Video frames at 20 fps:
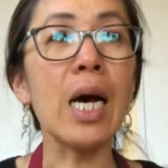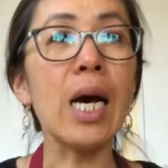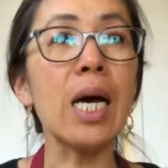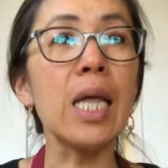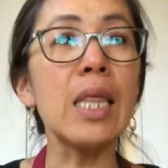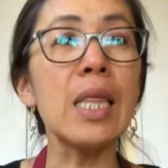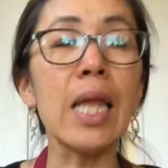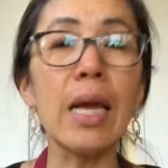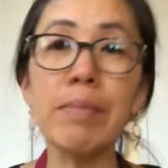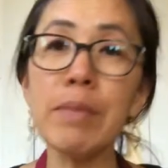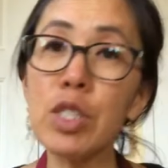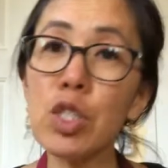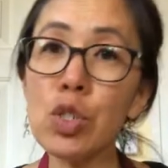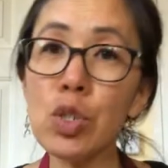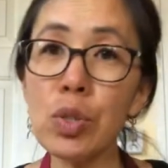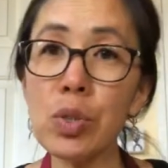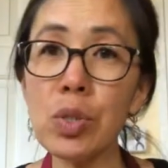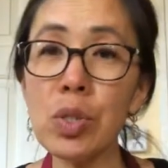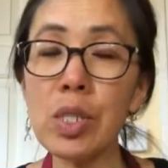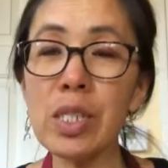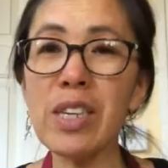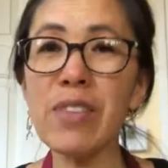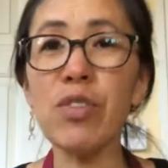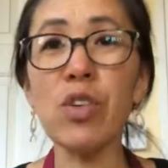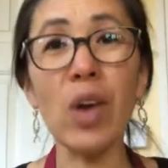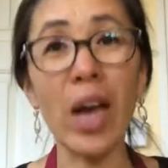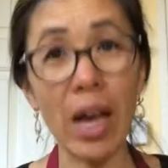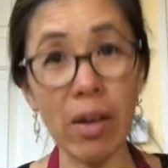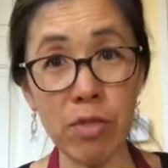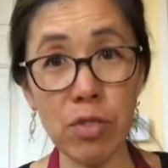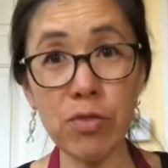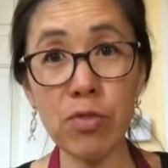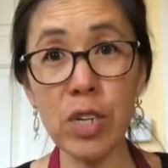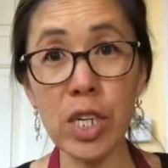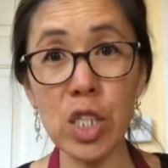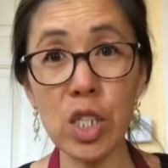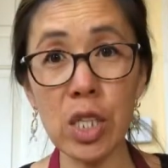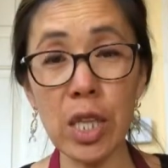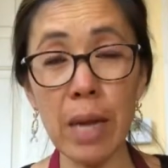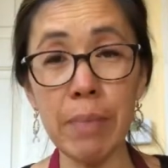Lemon juice, if you have a
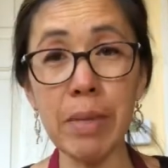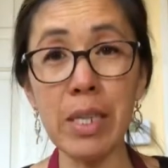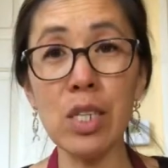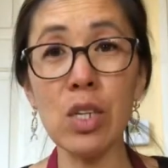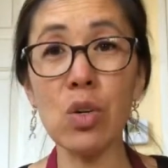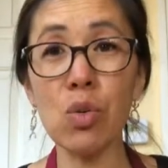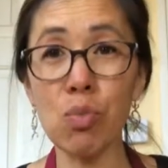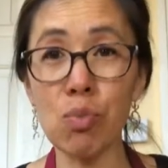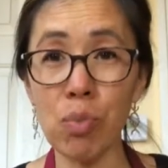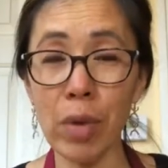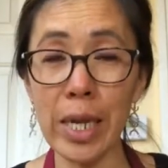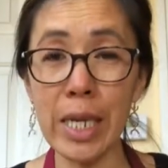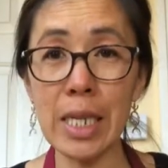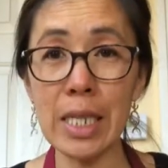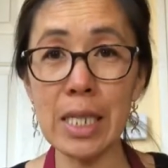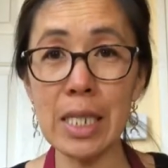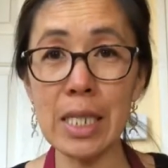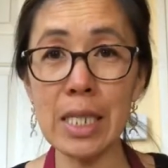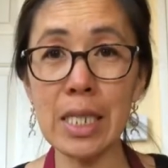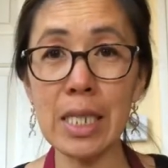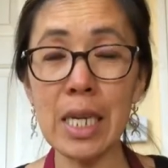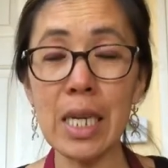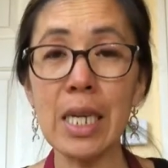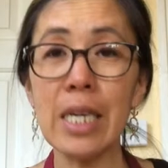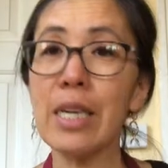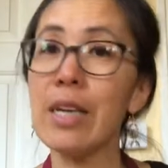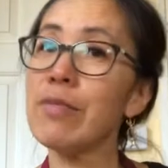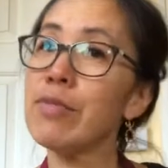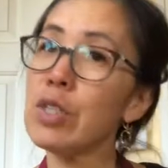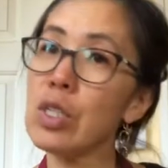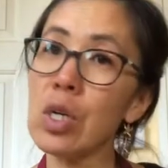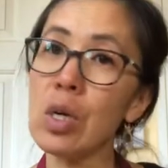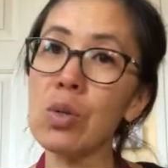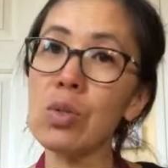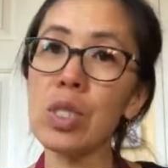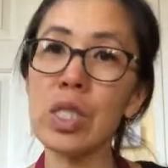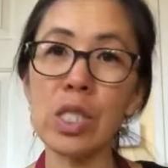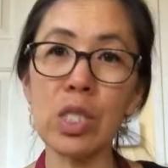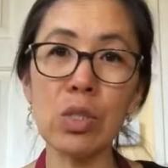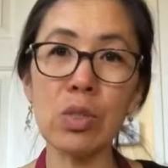fresh lemon, great. If you don't,
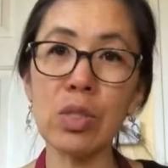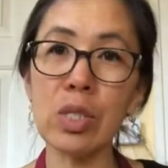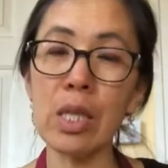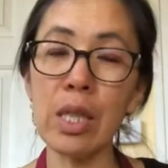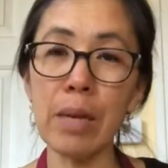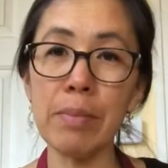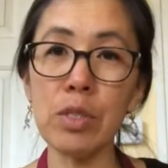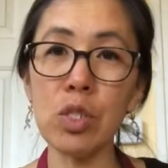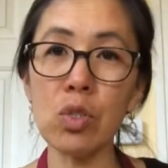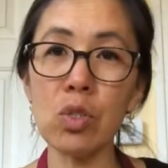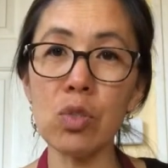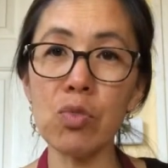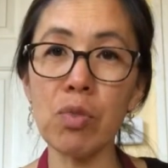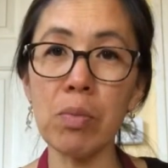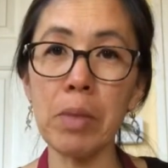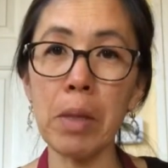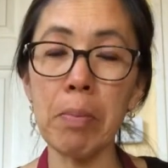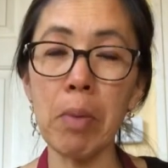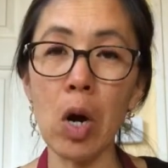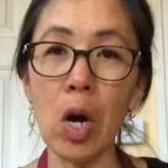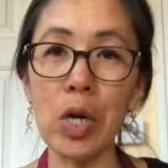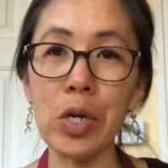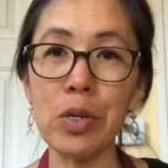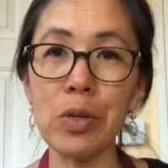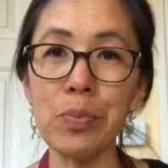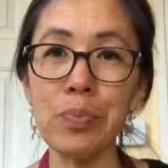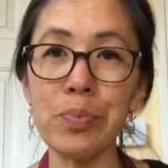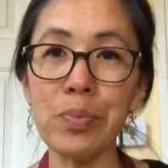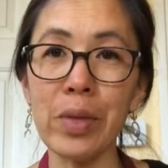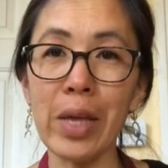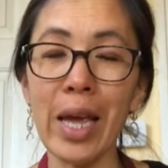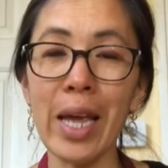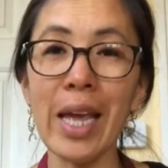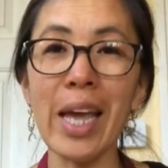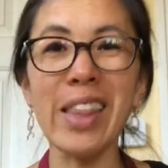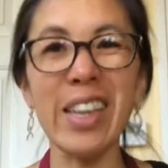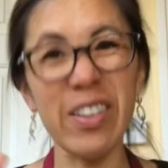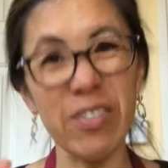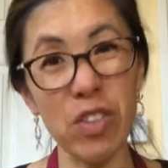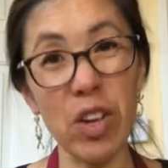just use the lemon juice from the bottle. Okay, and
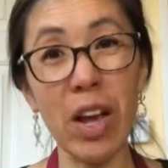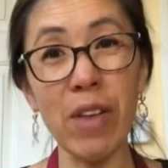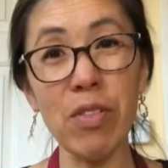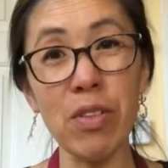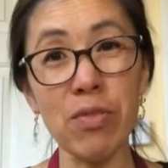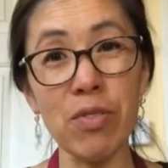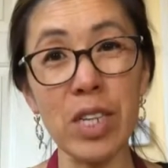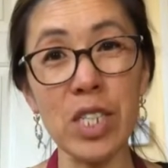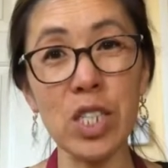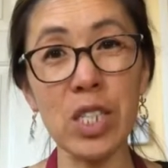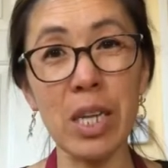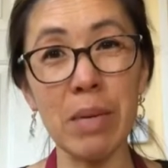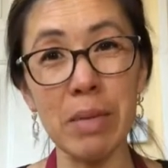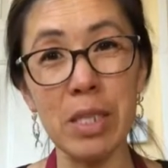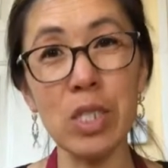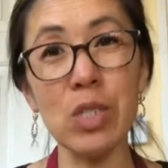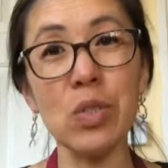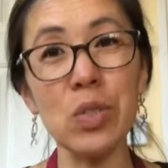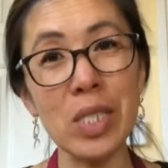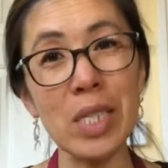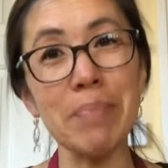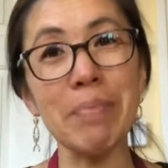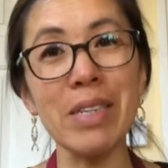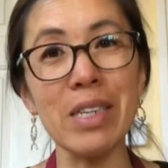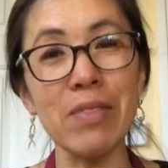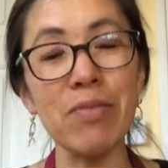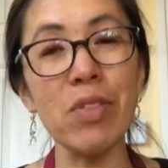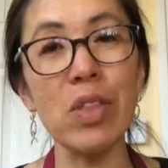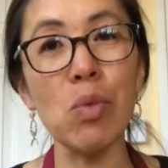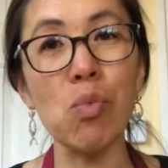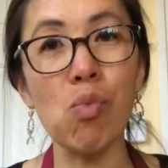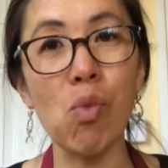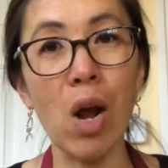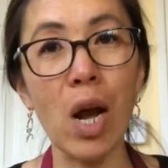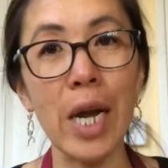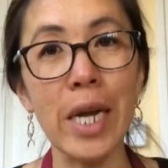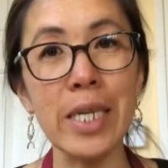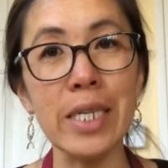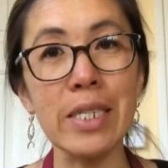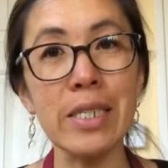then if you have the fresh lemon, use a bit of the
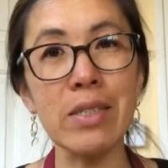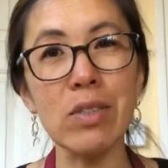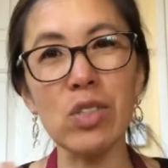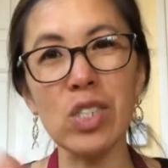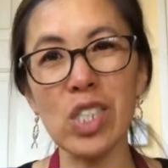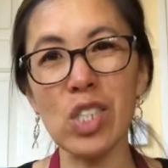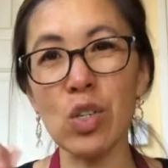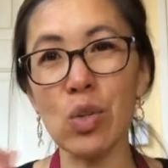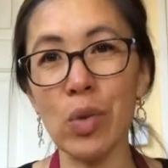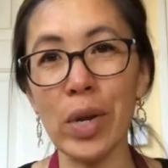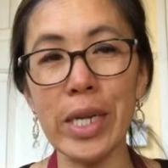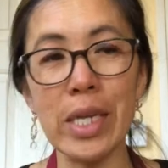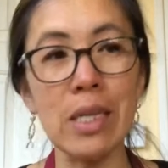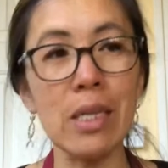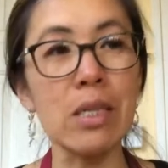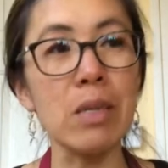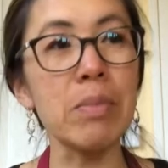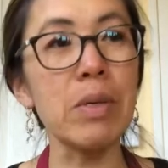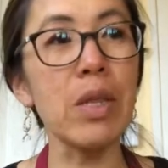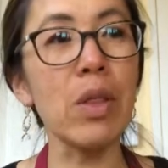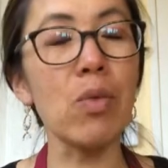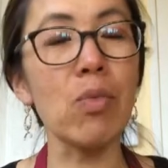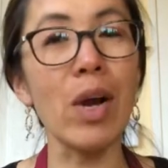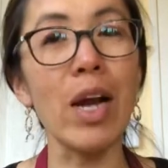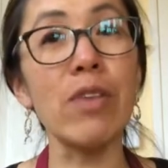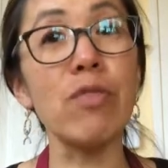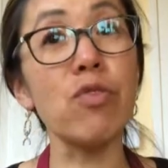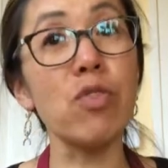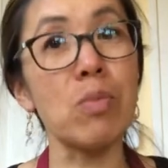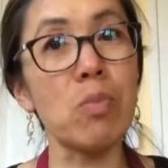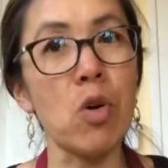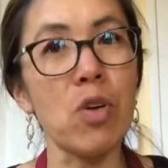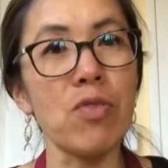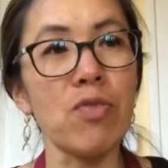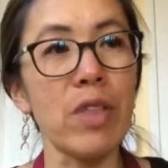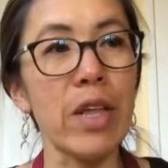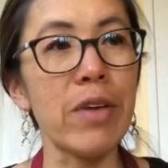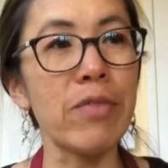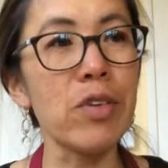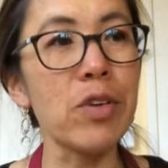rind. Just grate a little bit of the rind for more
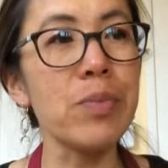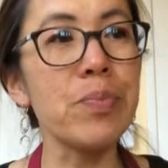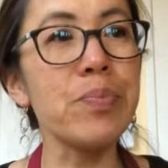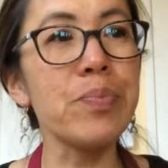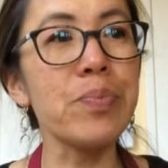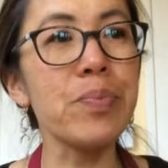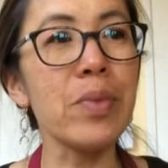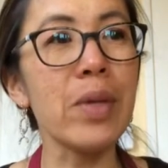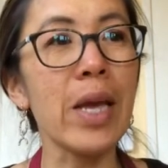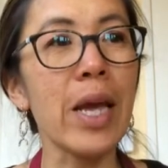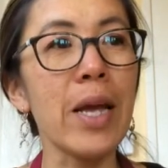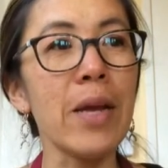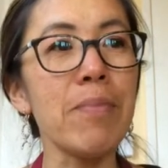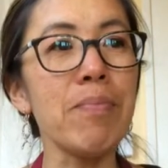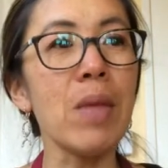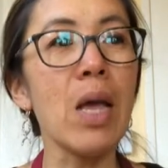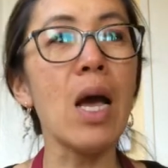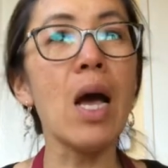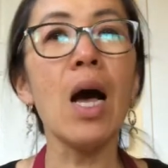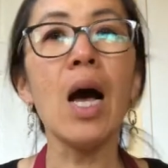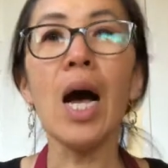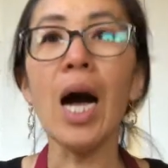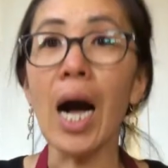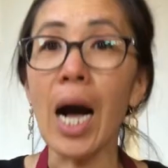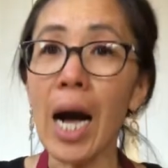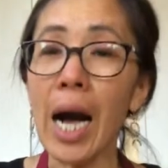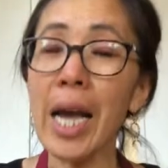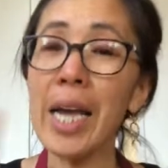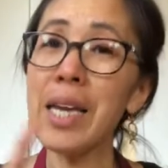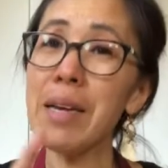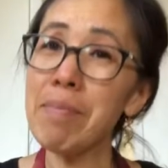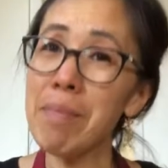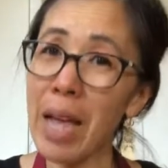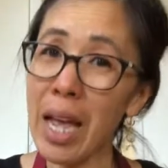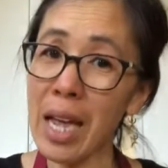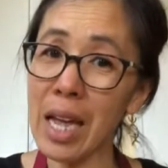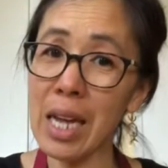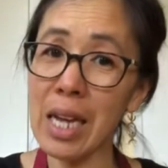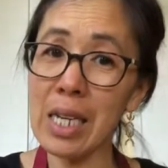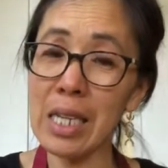flavor. Okay, I am
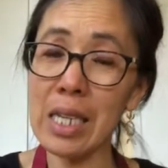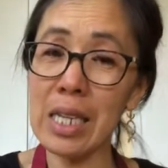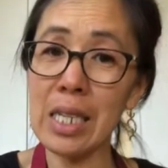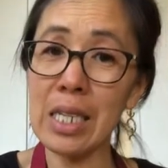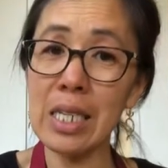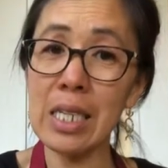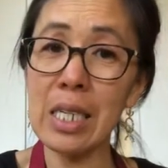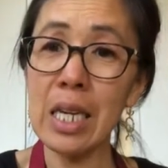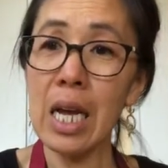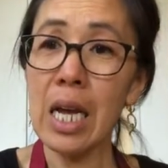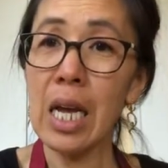adding